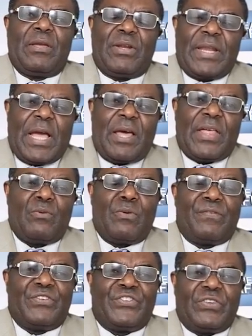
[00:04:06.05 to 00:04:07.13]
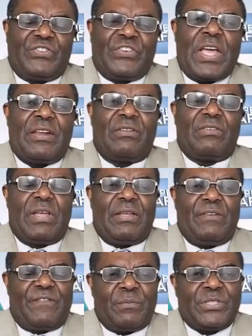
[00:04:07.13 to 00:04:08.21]
Now that we've shared
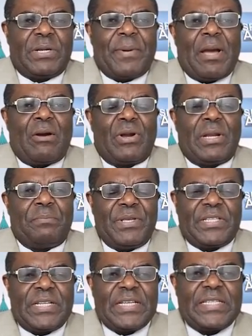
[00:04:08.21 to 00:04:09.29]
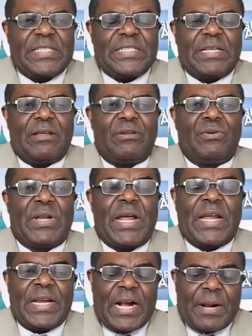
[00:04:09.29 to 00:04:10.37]
information about the business that
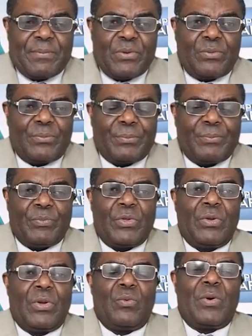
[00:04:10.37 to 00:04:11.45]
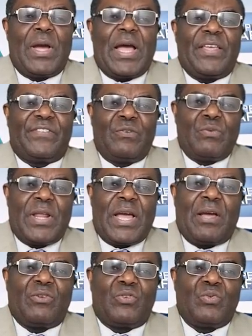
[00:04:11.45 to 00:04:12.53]
can help you, we're asking you
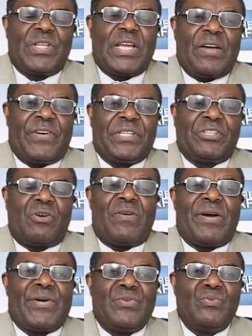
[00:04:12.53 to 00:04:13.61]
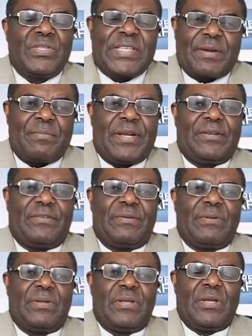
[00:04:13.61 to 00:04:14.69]
now to take advantage of our news segment.
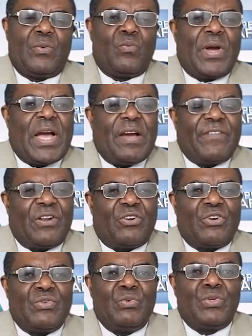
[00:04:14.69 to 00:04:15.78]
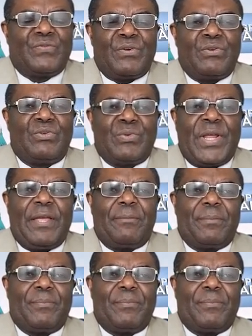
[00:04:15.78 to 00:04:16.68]
We have a lot of news for you today.